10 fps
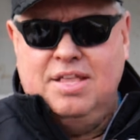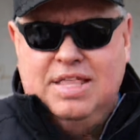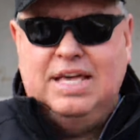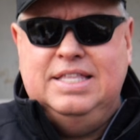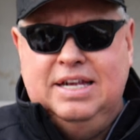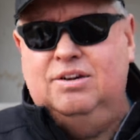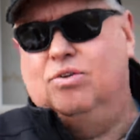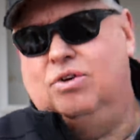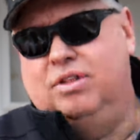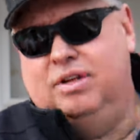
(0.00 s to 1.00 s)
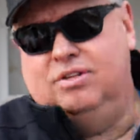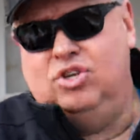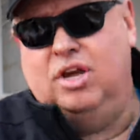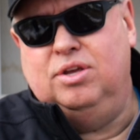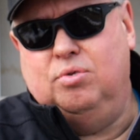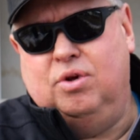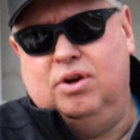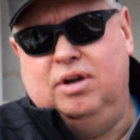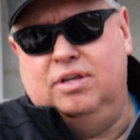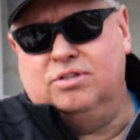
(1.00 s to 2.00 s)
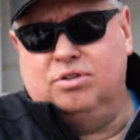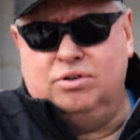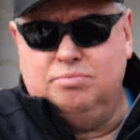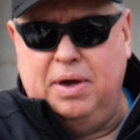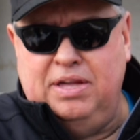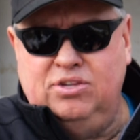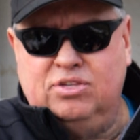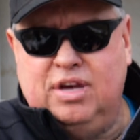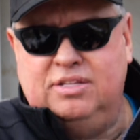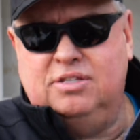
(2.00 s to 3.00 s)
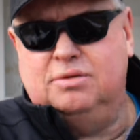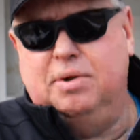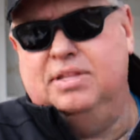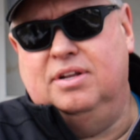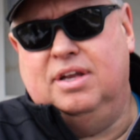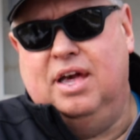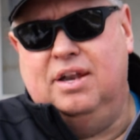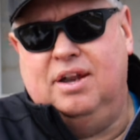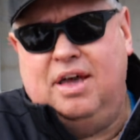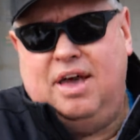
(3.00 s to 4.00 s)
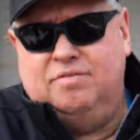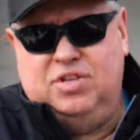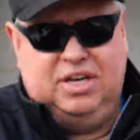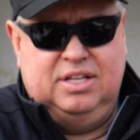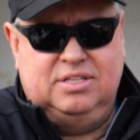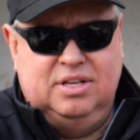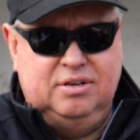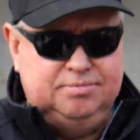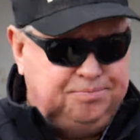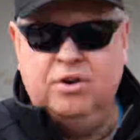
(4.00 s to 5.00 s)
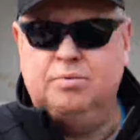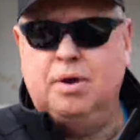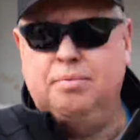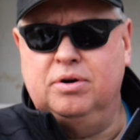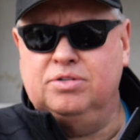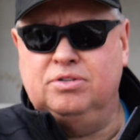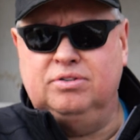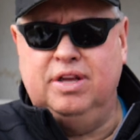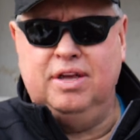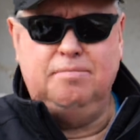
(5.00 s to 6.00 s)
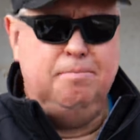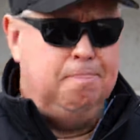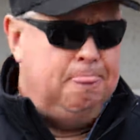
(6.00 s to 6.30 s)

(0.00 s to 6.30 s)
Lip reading: They did it all in January. And so those pages got suspended again. And I have tickets in under my personal name.